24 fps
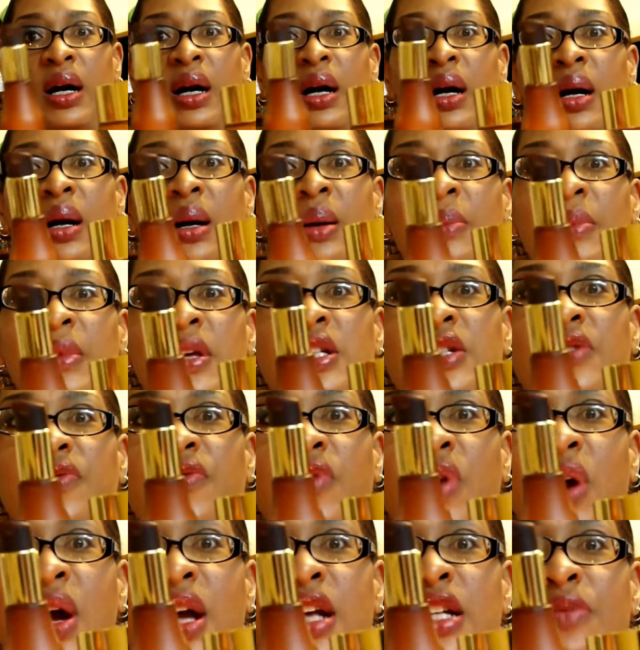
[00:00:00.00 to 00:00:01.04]
as
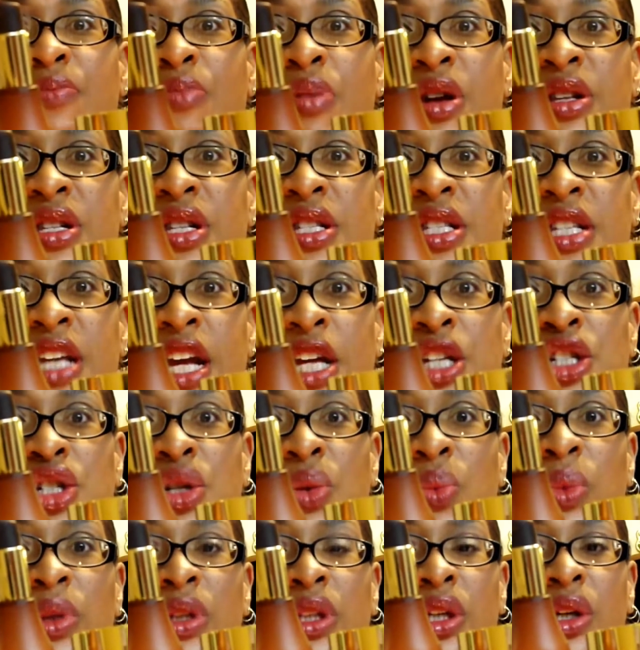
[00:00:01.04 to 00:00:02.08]
far as
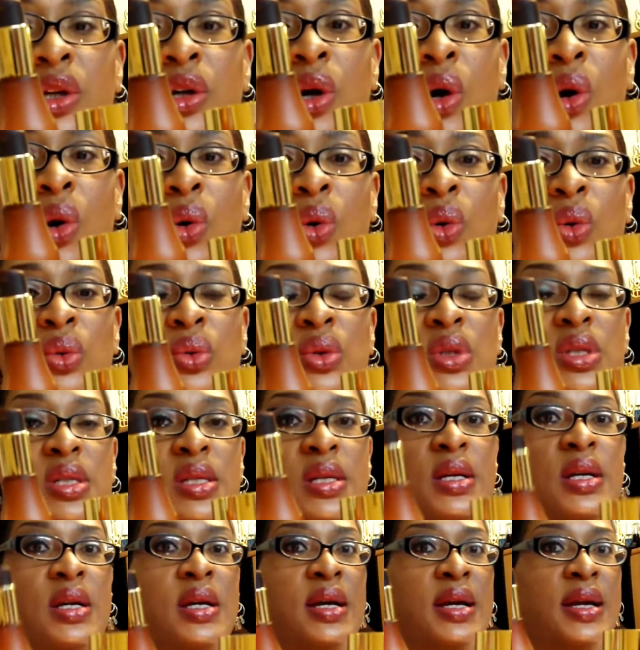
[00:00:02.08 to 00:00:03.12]
presentation with the gold
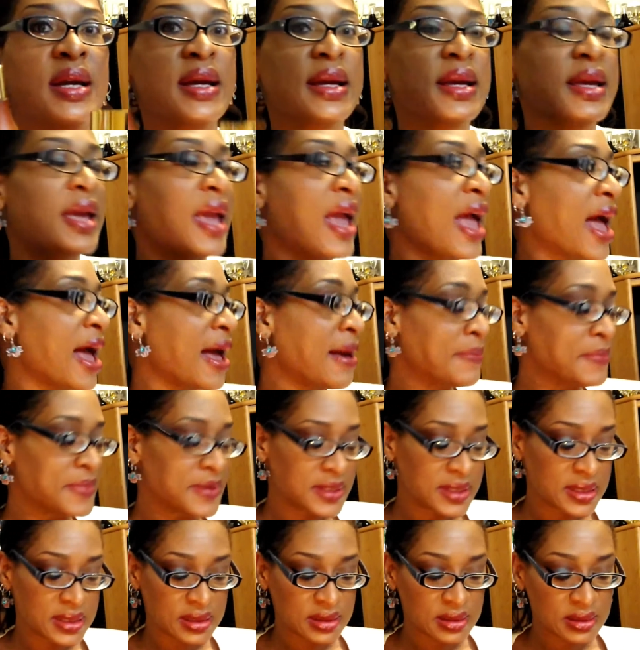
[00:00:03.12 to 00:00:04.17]

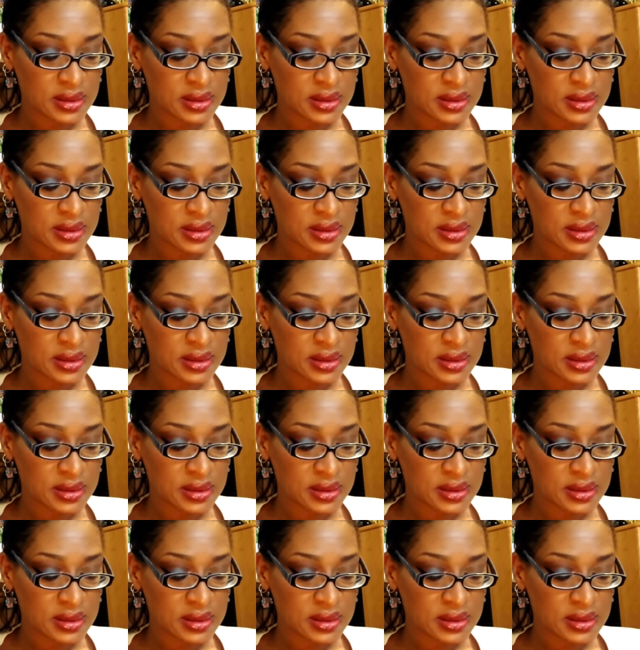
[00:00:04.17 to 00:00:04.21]
caps.